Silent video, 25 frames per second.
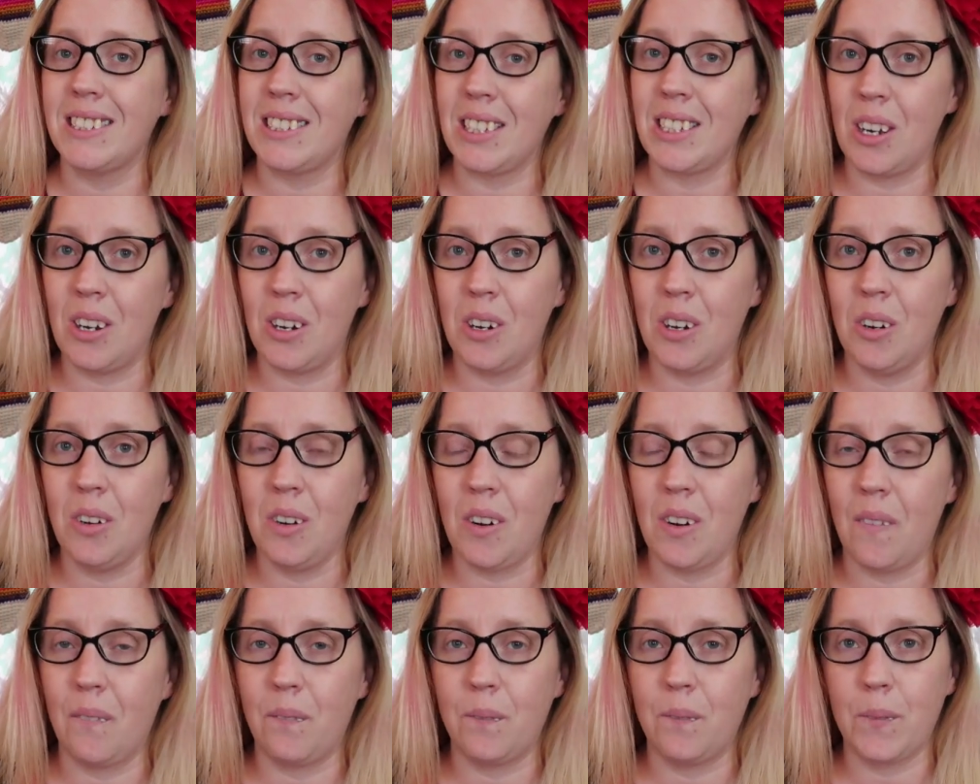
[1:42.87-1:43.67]

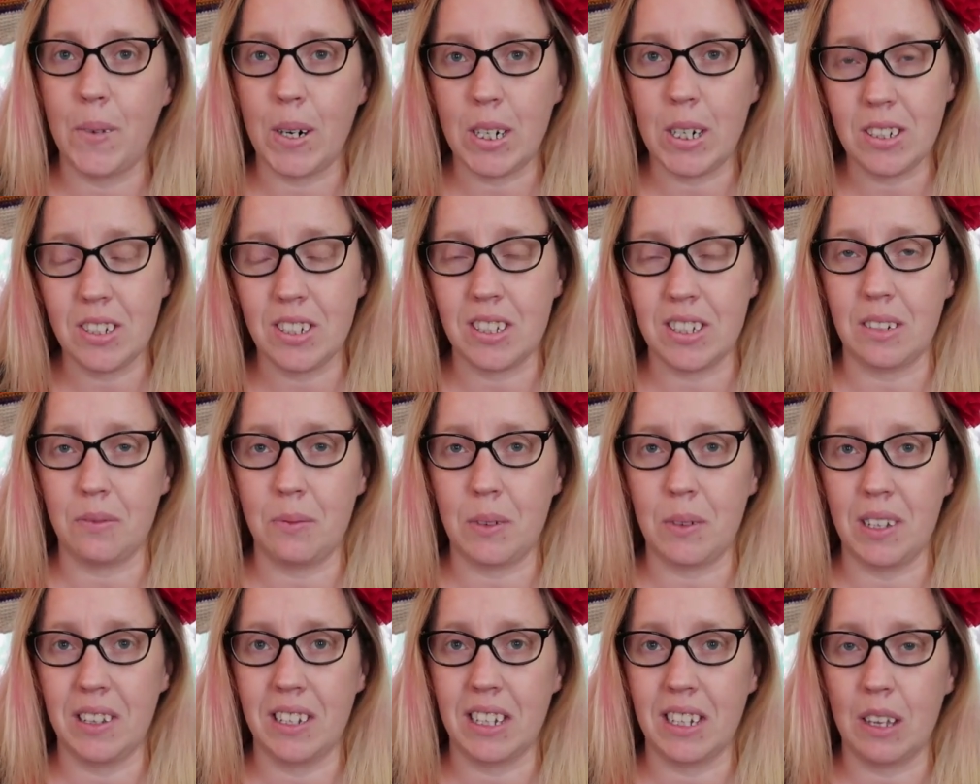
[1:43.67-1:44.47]
So, first
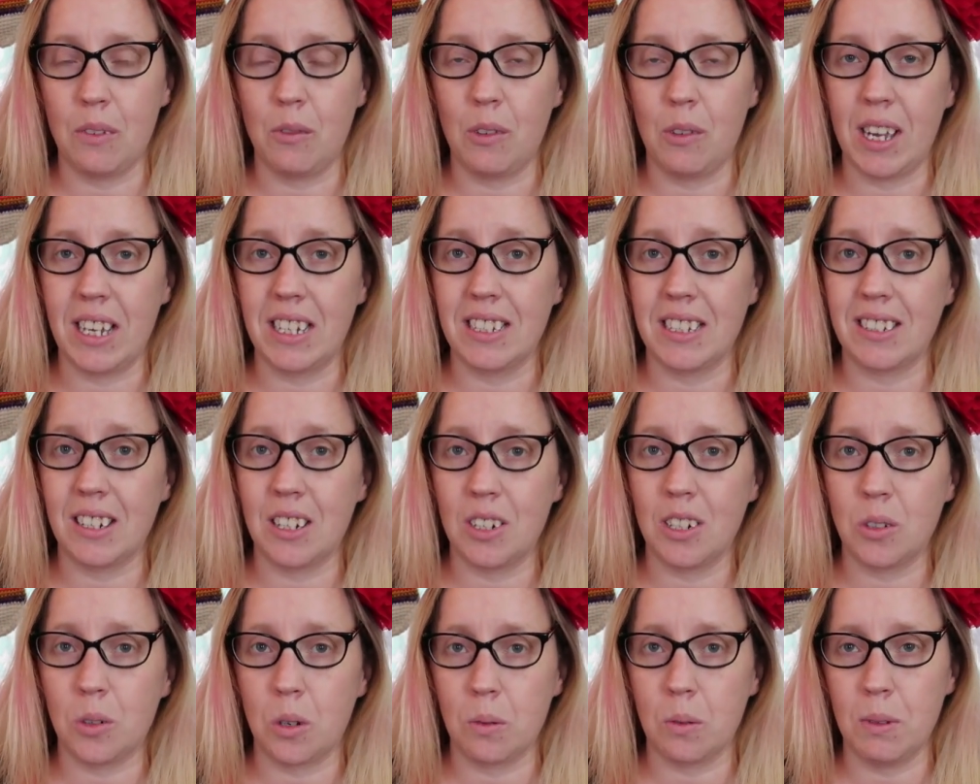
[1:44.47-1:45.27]
in the giveaway is
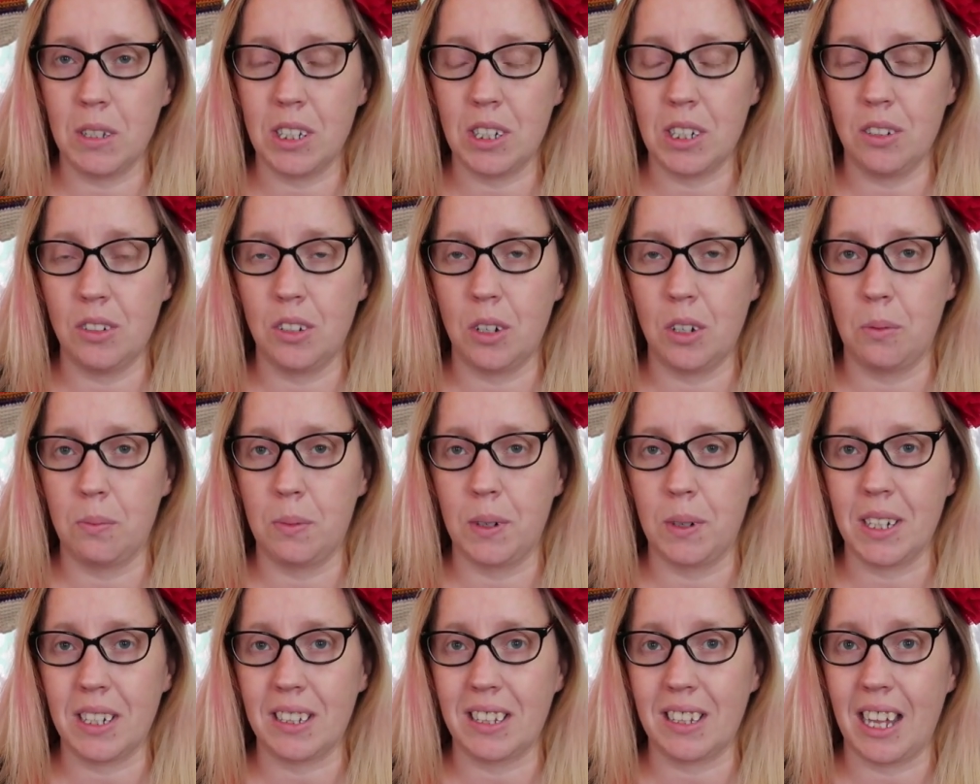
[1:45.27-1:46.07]
an adorable little
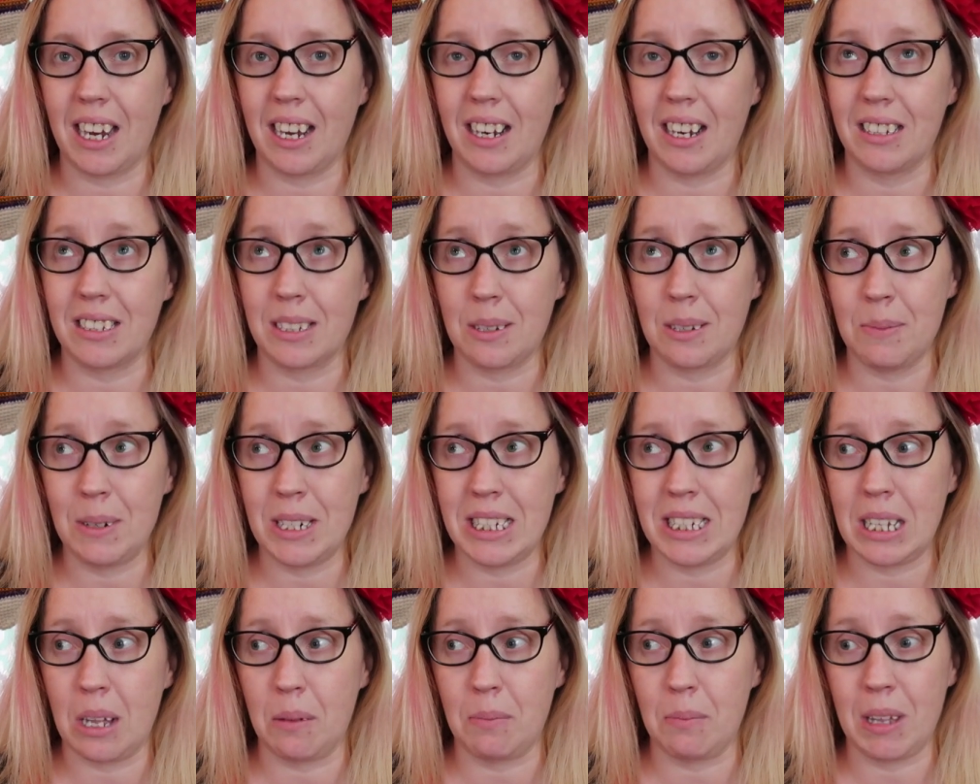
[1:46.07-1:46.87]
notebook that
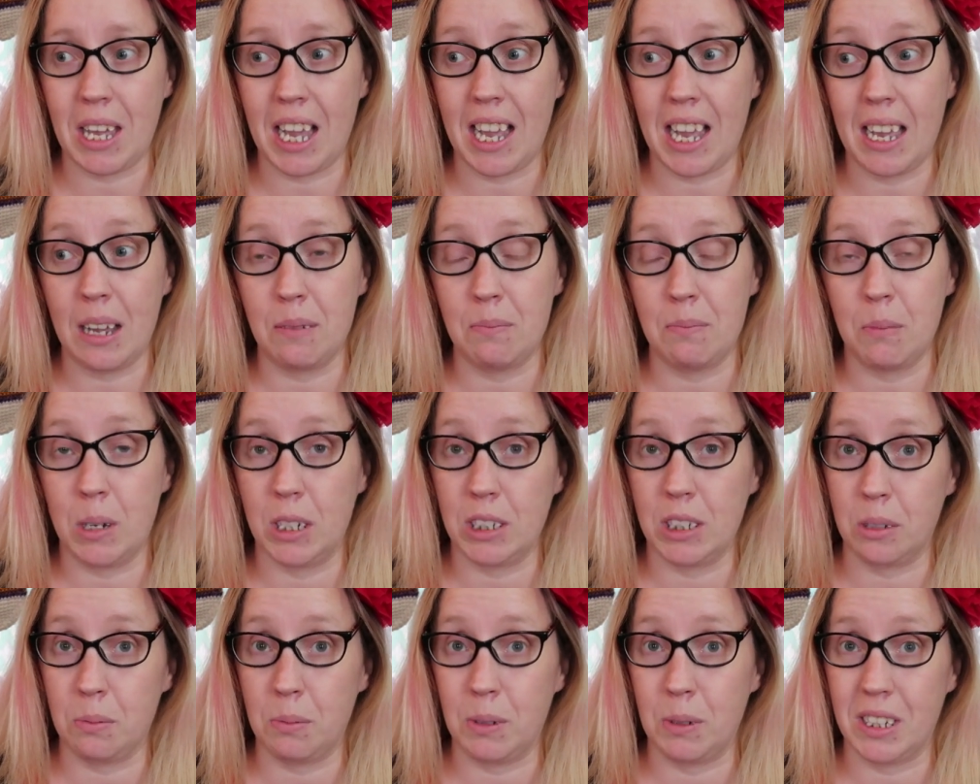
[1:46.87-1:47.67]
somebody sent me. I had
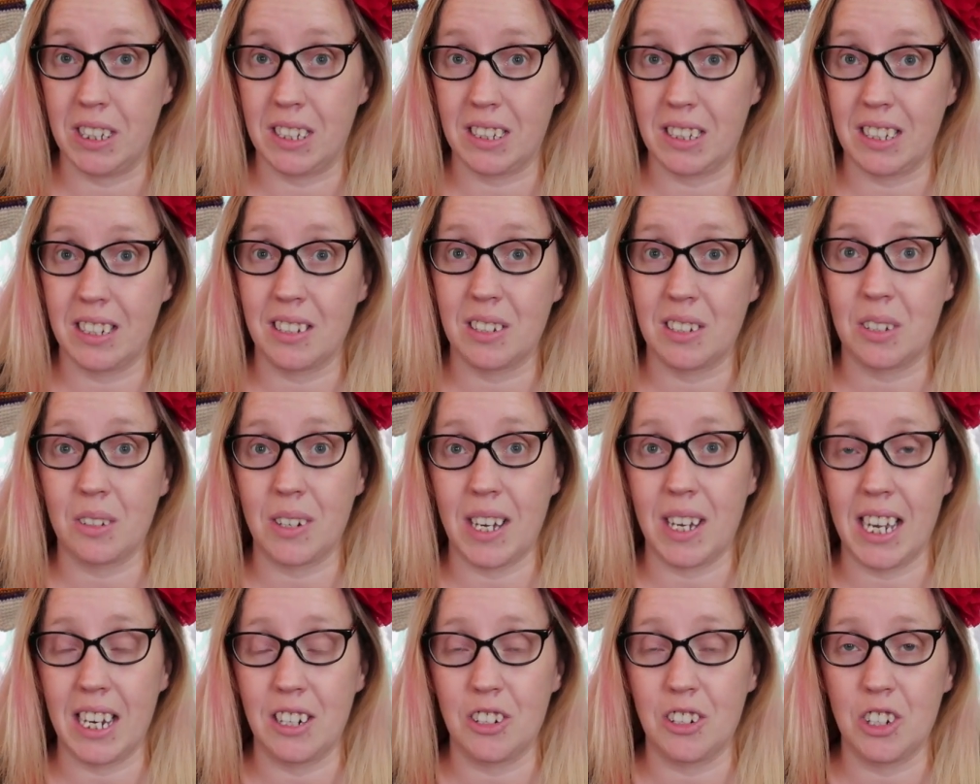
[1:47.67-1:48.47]
multiple of these,
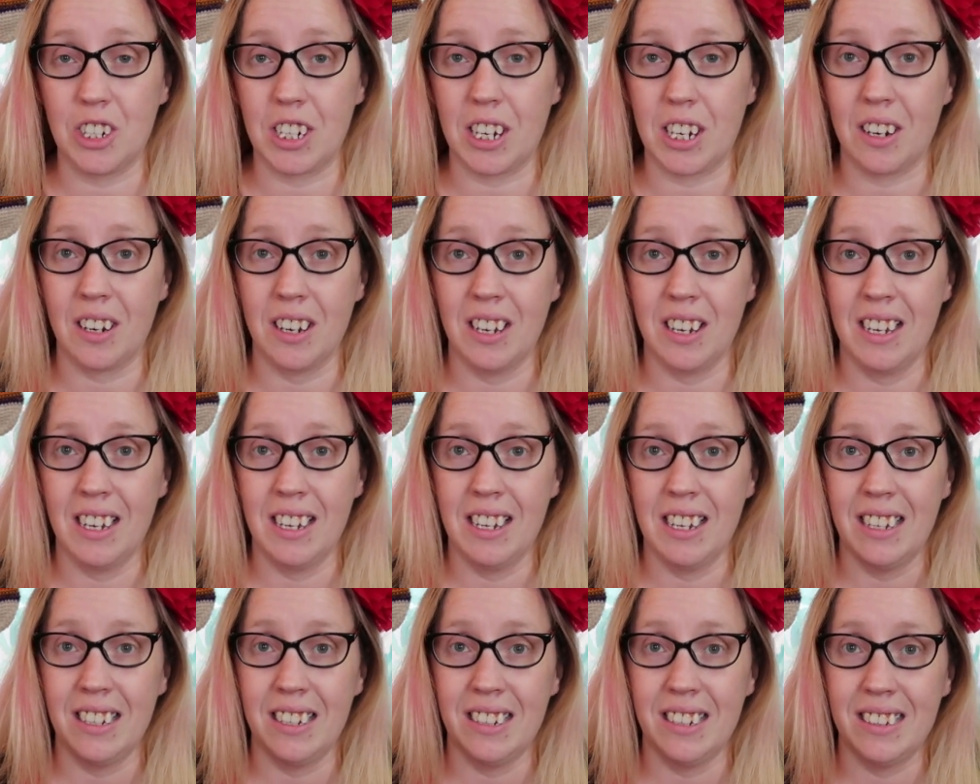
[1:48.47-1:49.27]
so I had to share.
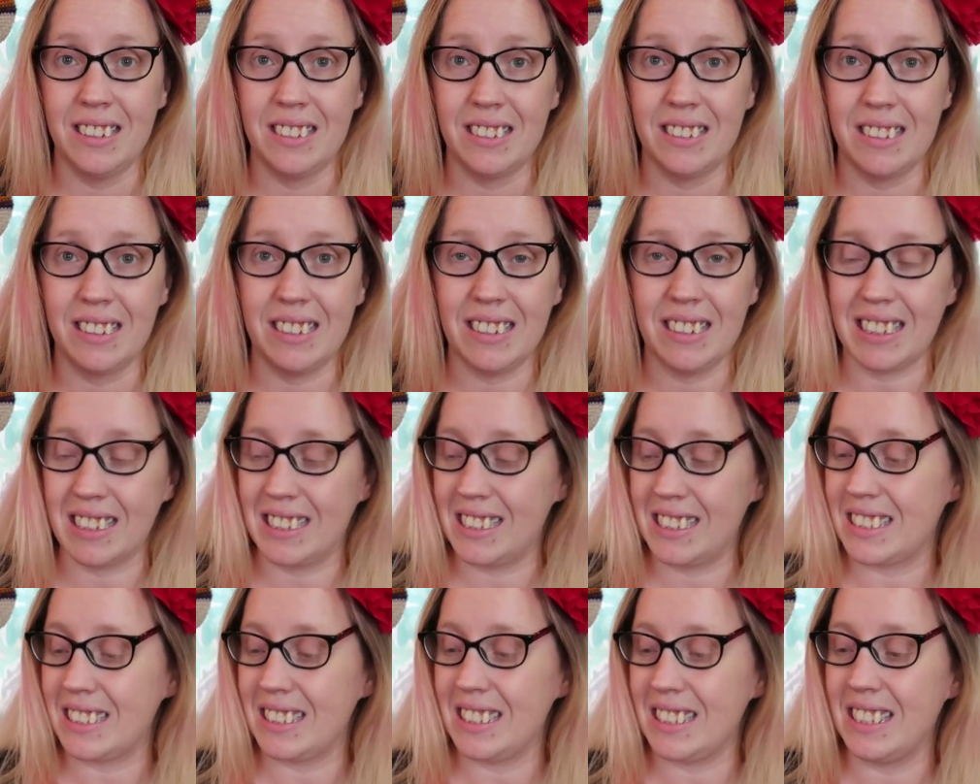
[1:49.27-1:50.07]
Look at
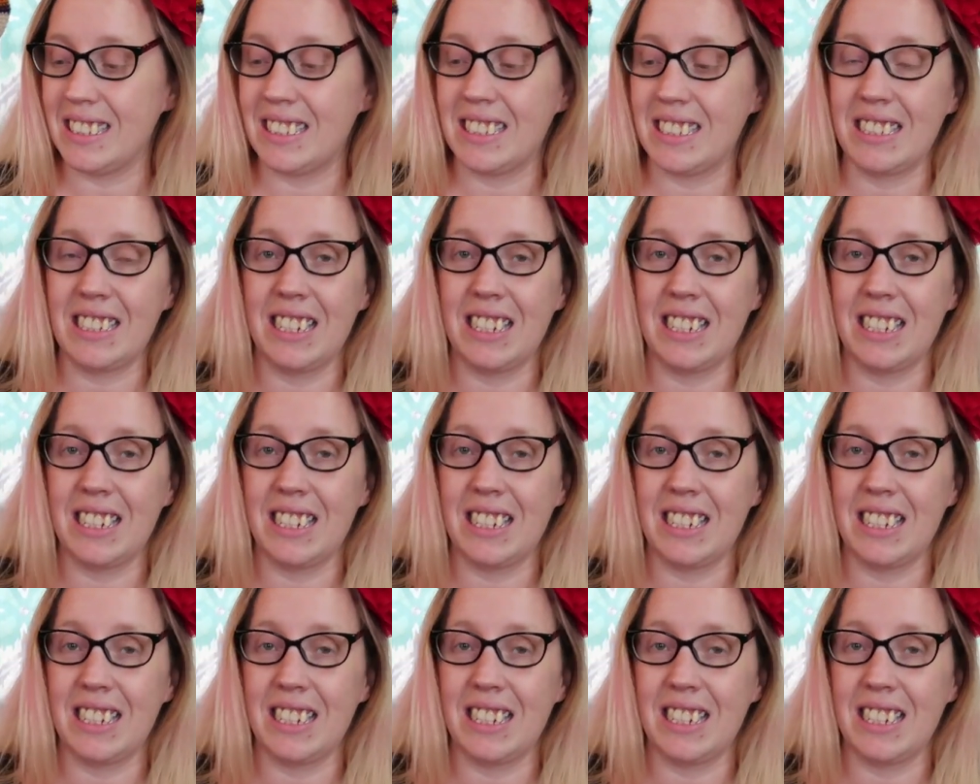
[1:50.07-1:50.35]
this. It